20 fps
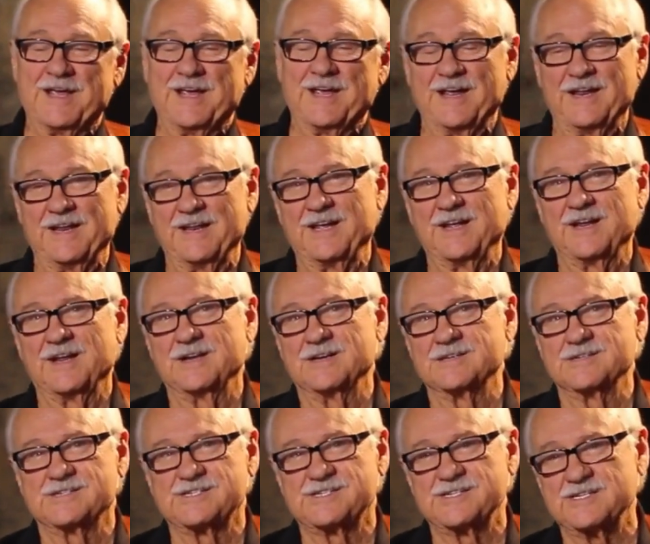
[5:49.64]
And then
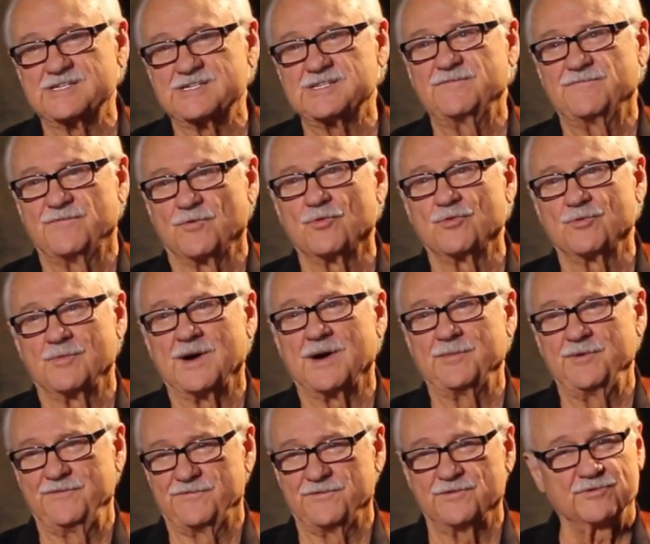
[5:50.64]
in '64,
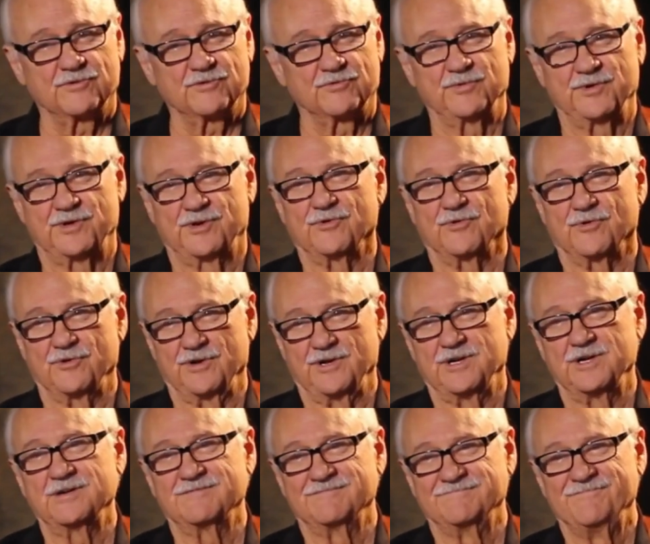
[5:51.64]
Bobby Fuller recorded
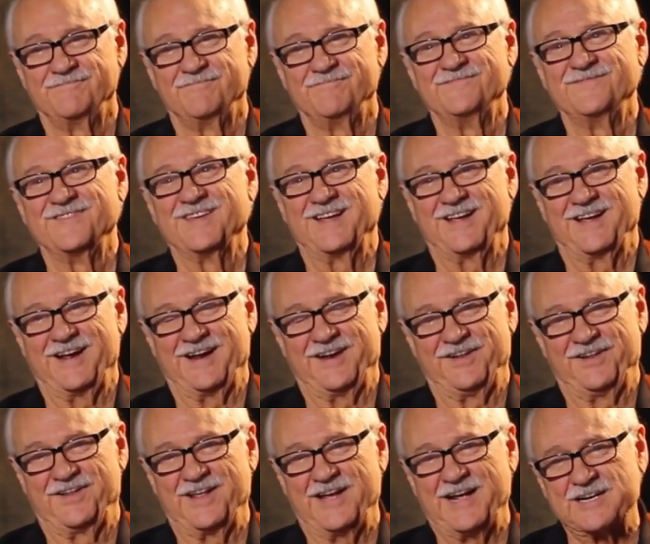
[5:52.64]
it.
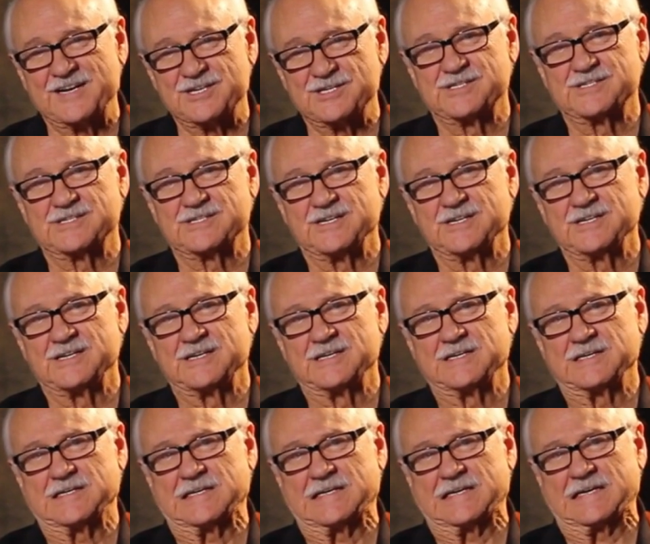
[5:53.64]
And
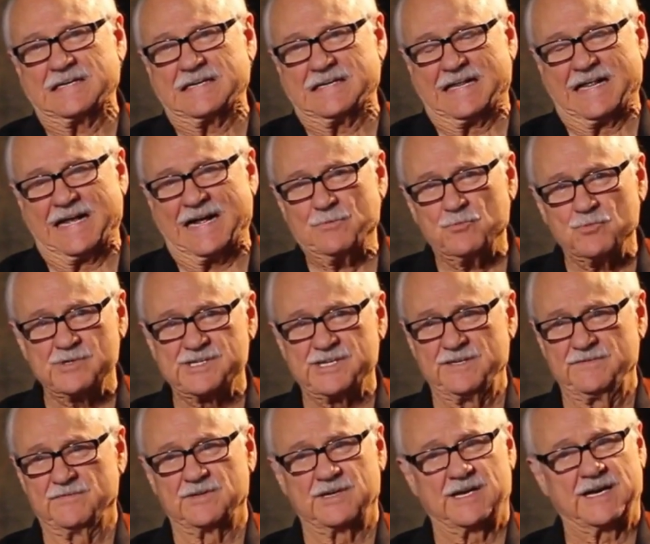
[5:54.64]
that was
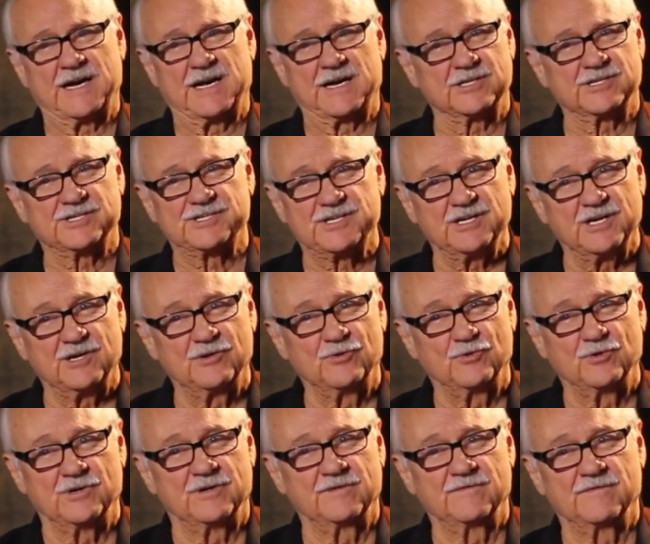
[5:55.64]
even kind of
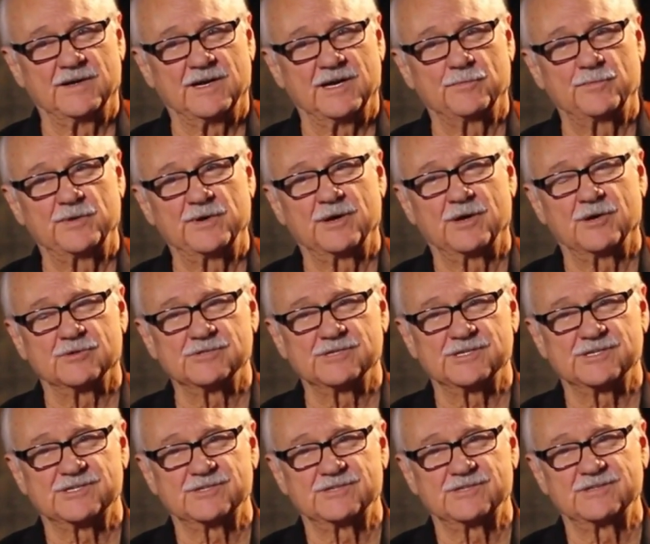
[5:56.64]
slow in developing, because
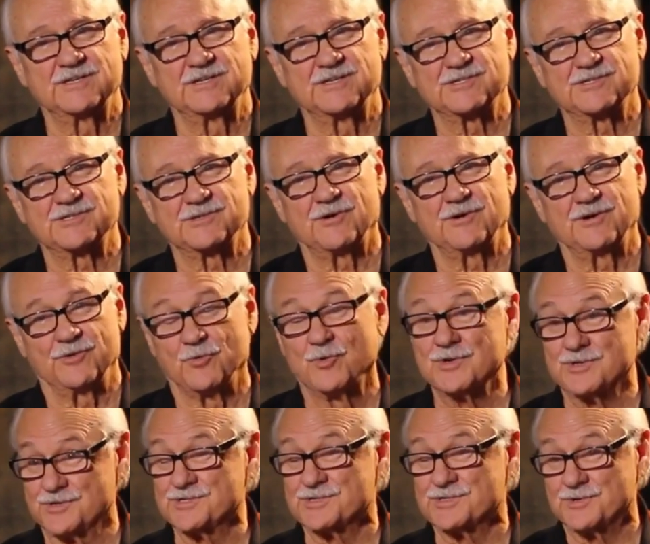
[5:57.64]
it started,
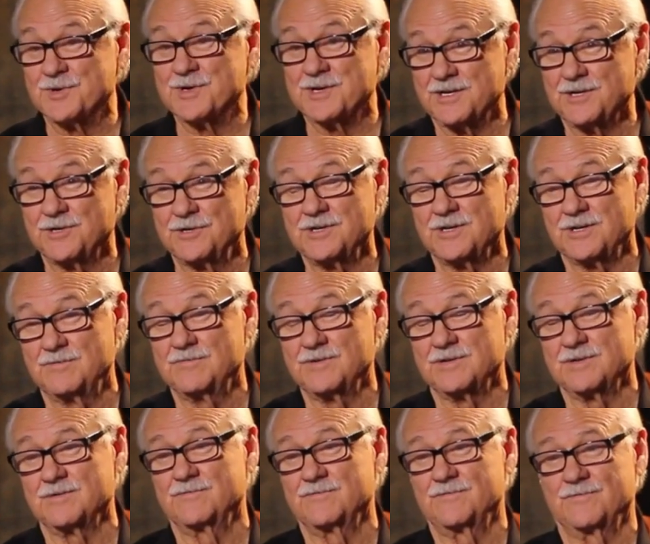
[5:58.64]
which is really good
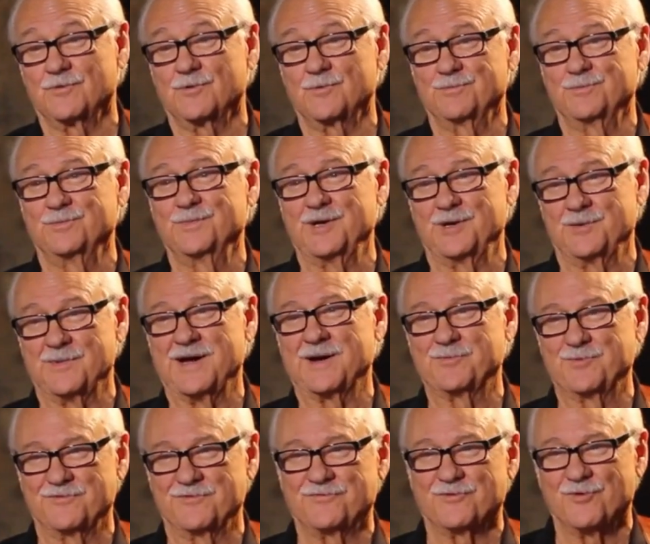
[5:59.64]
for
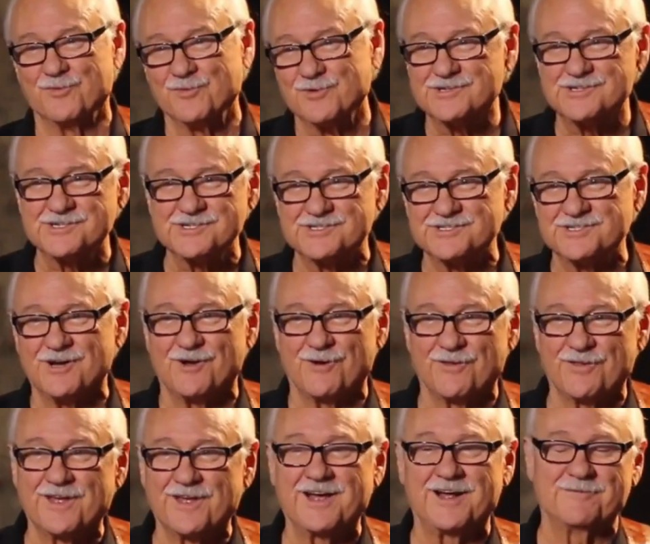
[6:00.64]
BMI performances and
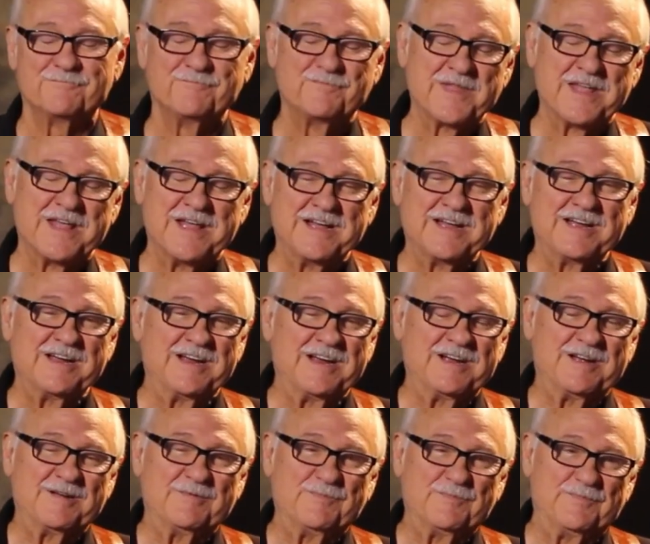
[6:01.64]
all that,
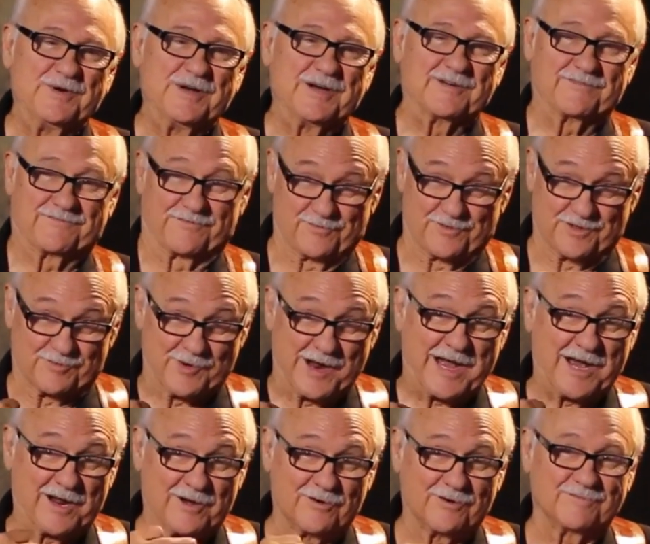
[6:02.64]
for the
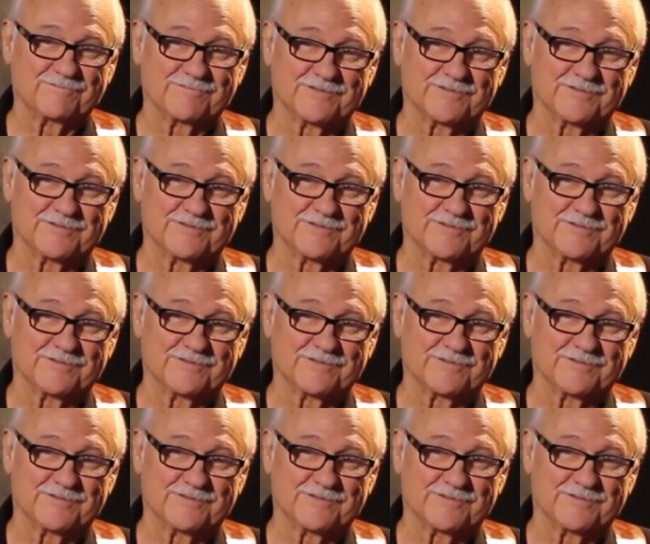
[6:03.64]
rider,